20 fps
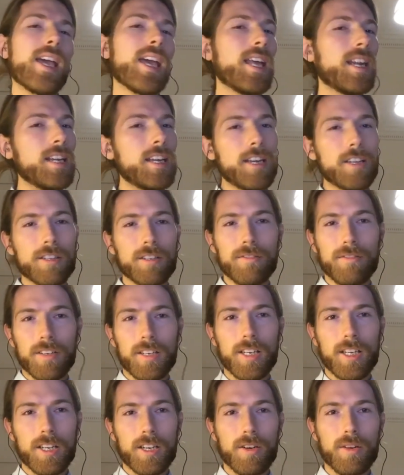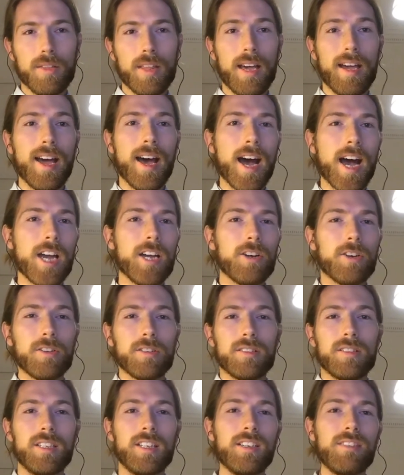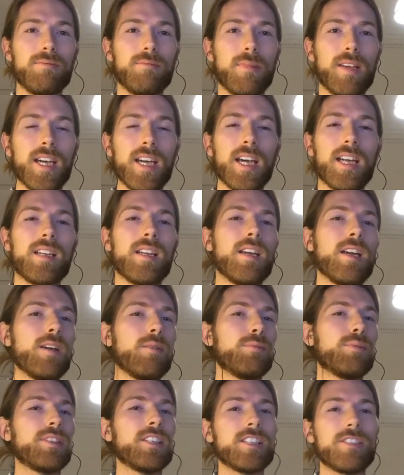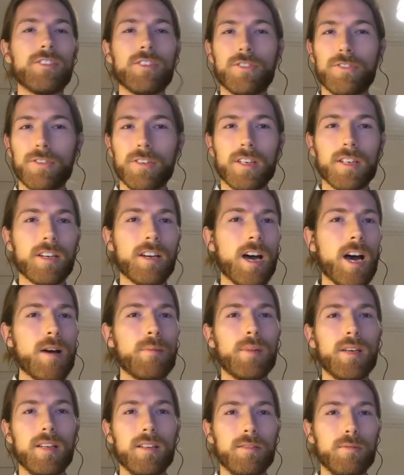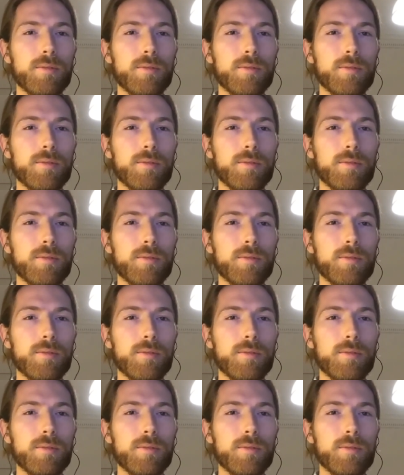any other video that I or Christina have made, please feel free to comment.